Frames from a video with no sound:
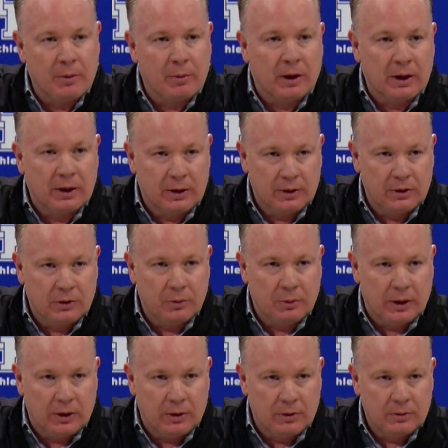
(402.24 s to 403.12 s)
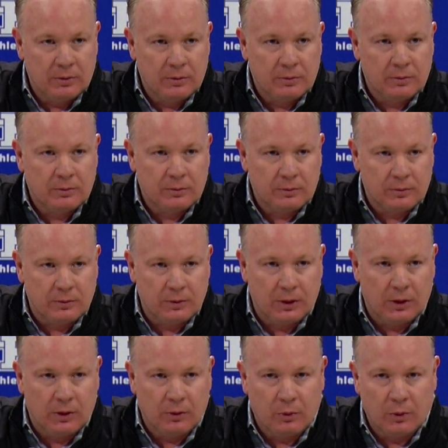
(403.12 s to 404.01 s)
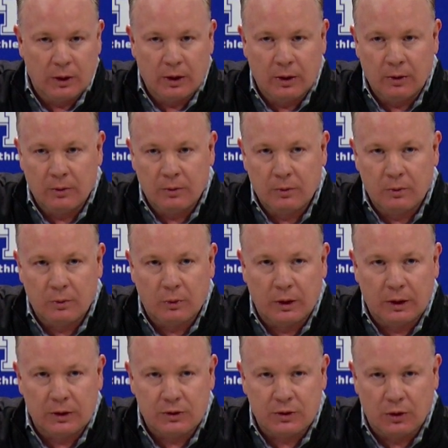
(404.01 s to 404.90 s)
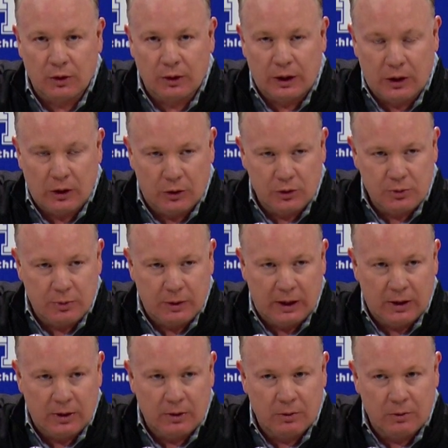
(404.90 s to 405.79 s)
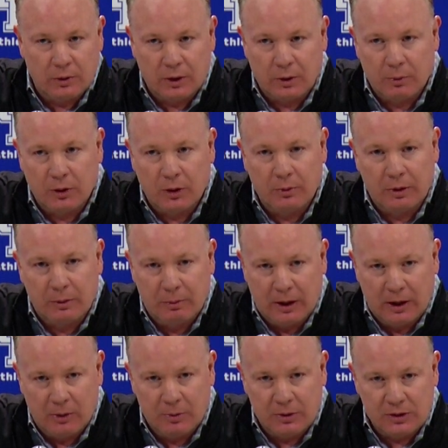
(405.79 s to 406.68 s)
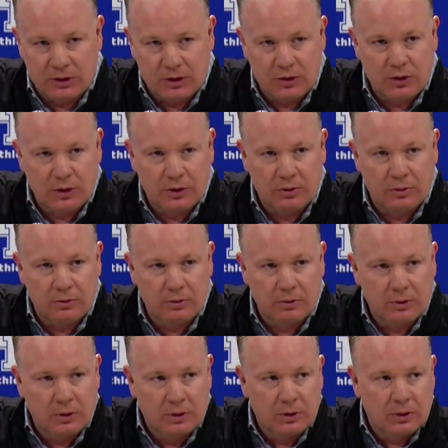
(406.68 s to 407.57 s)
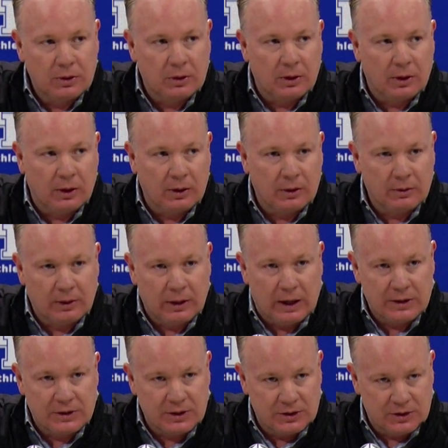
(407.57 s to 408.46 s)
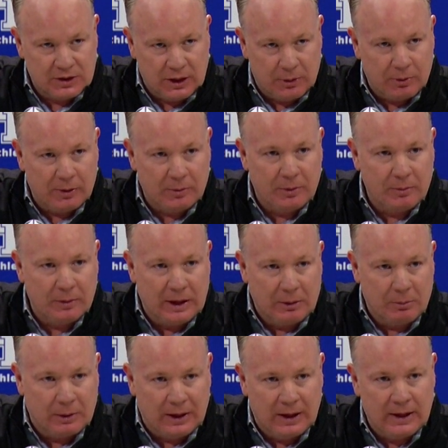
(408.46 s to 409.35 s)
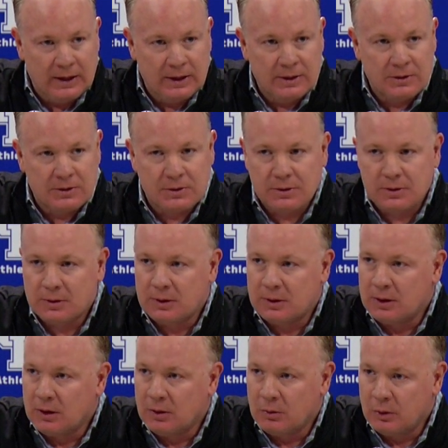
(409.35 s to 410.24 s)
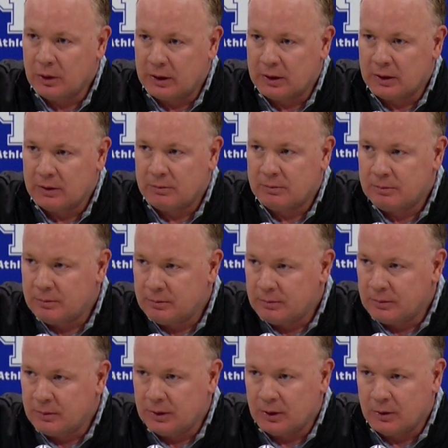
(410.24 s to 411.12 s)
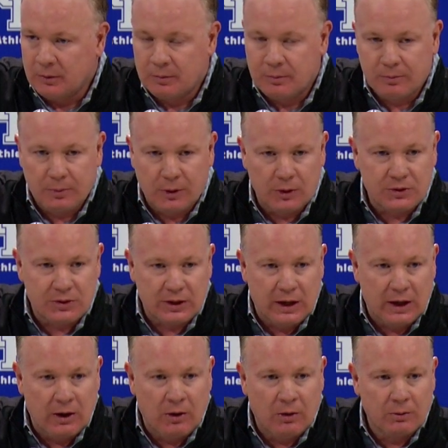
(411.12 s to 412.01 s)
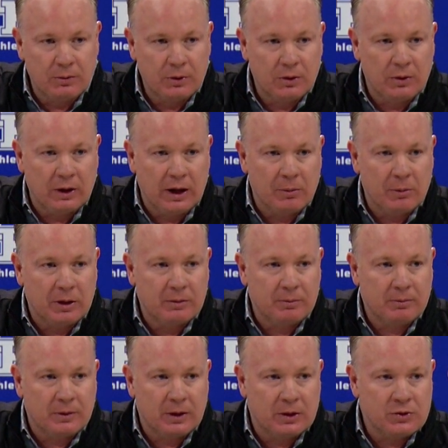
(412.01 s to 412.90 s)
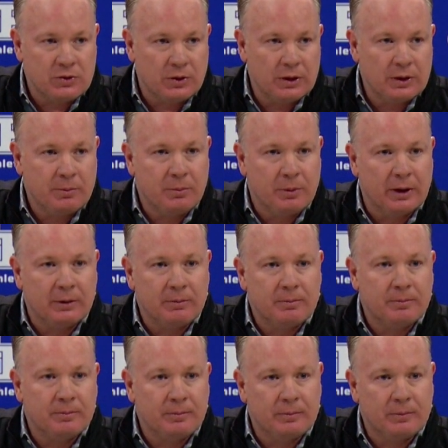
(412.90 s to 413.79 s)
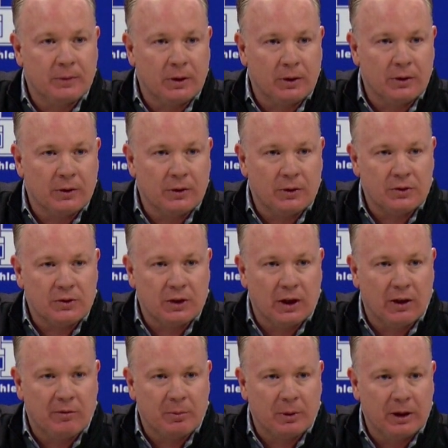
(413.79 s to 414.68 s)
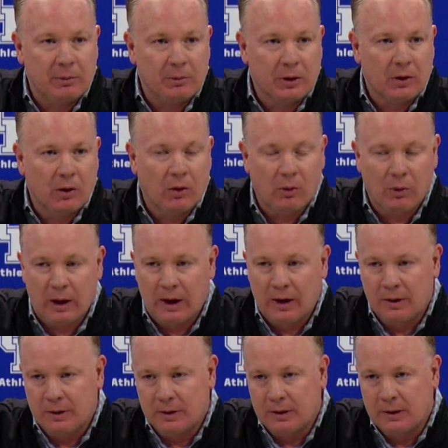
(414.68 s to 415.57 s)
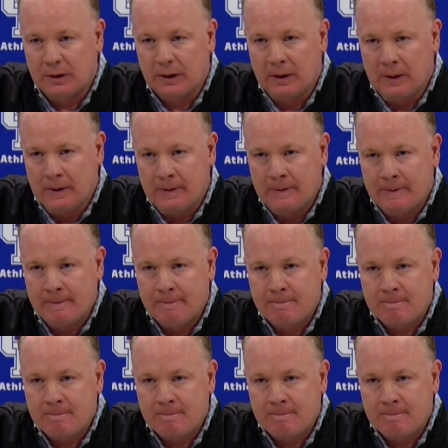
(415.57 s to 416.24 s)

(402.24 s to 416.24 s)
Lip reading: everybody can do better, you know, where we could certainly coach better. We could put them in better position. Guys can step up and make plays. You know, we could, you know, personnel, you name it, injury, but there's enough blame to go around. And